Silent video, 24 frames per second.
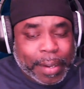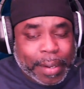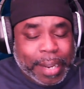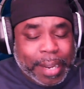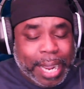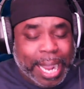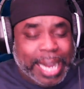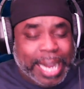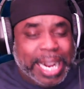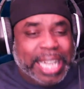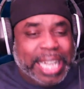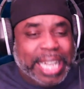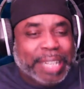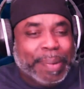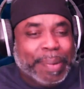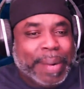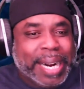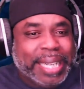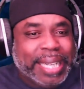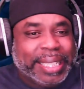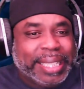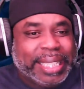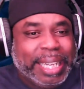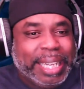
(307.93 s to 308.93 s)
And that's what I
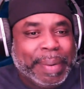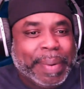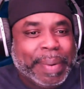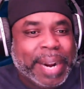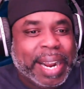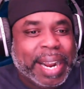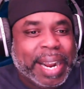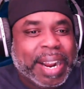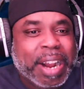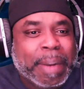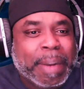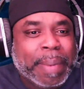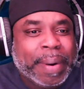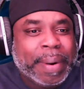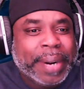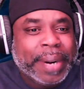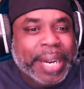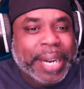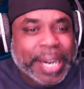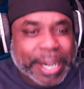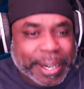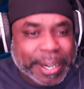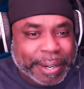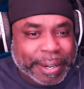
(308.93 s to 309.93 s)
see when I come on
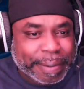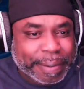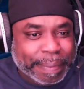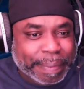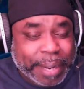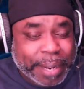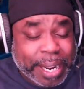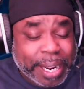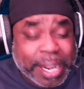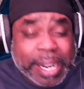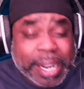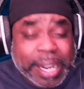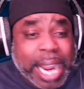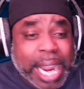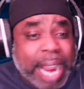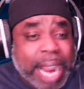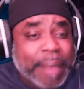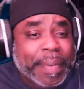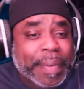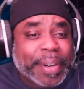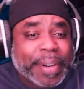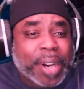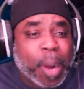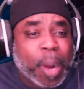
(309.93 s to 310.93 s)
here.
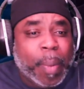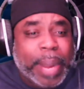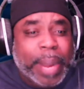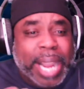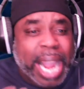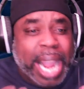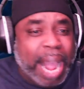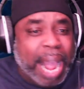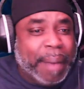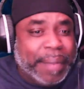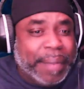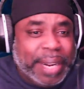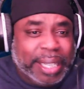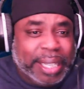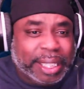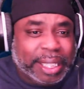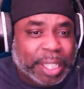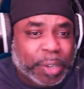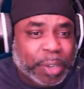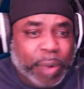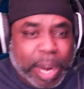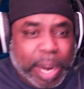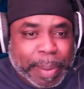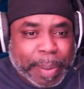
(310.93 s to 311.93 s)
Even though we have
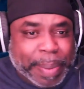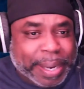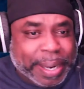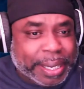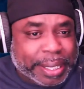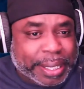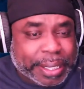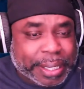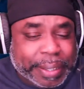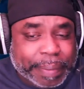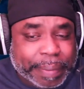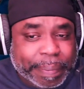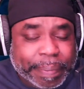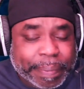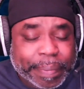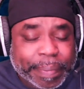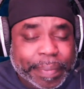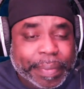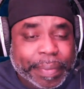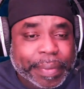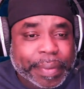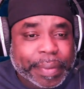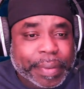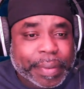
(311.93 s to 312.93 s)
disagreements,
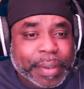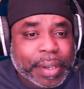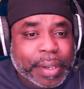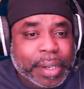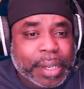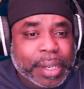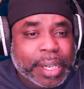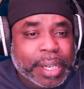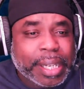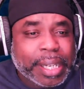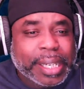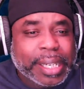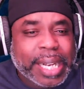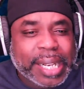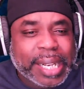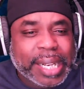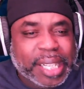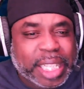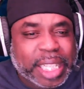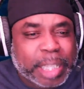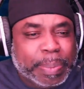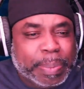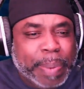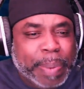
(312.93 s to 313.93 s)
this is a
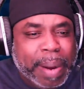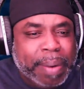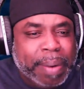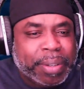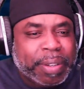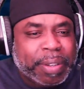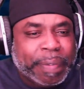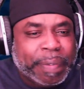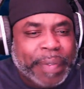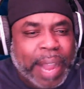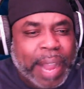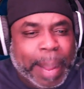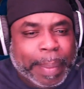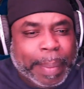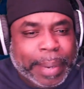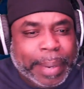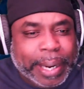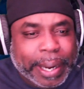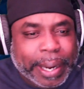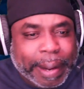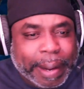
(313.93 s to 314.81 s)
spiritual family,